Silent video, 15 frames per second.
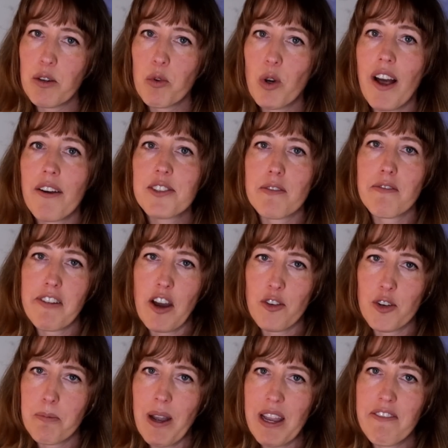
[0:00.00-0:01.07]
we'll have some founder
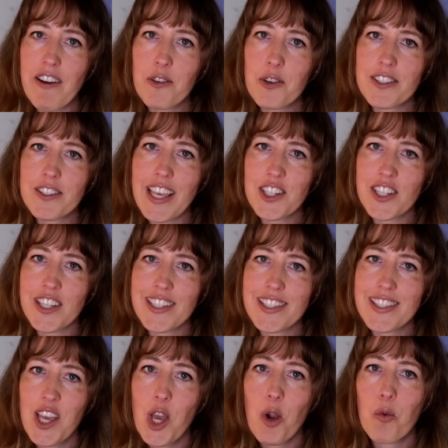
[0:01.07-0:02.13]
by founder sessions
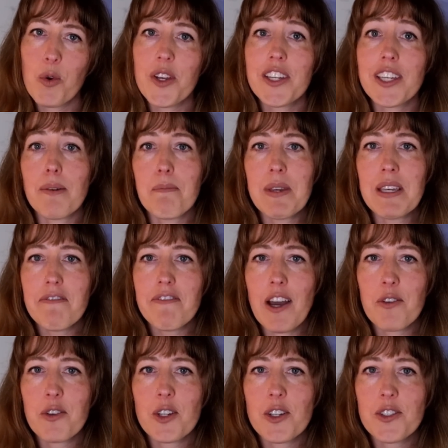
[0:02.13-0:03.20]
where you can meet
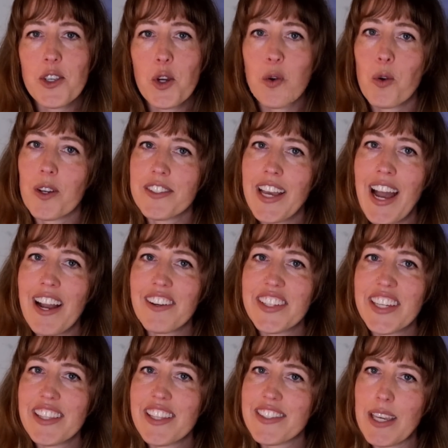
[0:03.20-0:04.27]
founders who are tackling
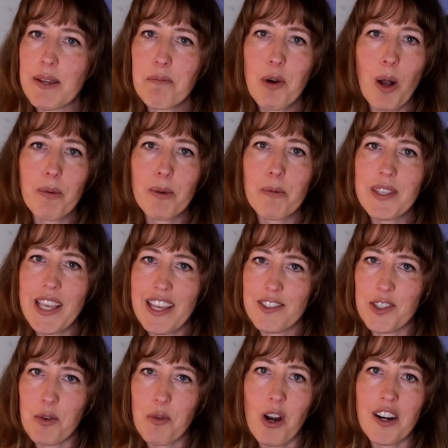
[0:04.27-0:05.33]
the same problems as
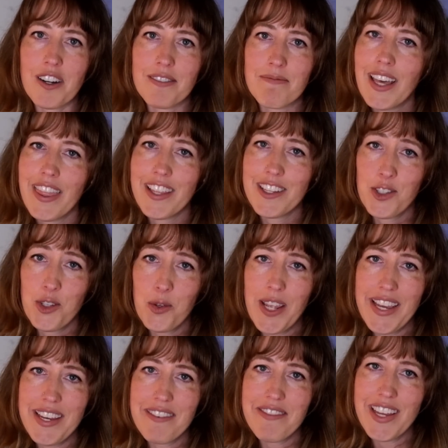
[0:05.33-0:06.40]
you are. The 2-day
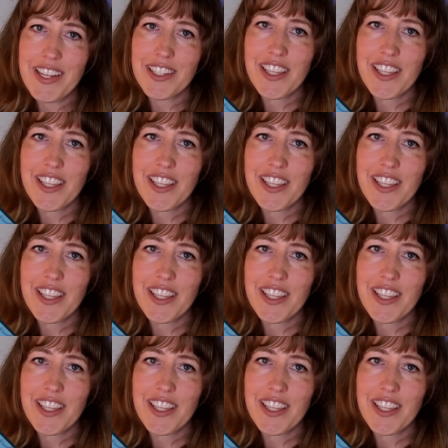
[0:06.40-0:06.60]
event